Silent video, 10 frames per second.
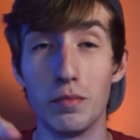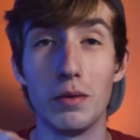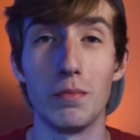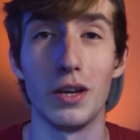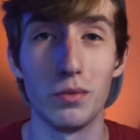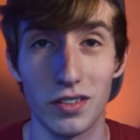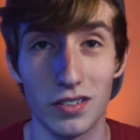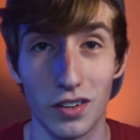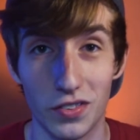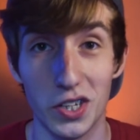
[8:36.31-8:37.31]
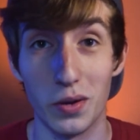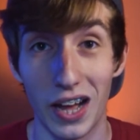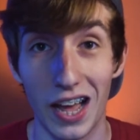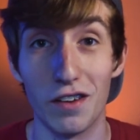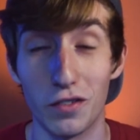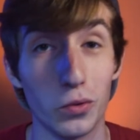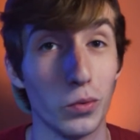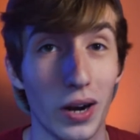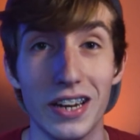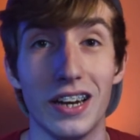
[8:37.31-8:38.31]
be made with the stuff that you have
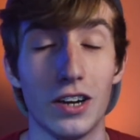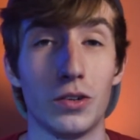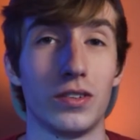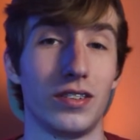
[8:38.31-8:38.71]
right now.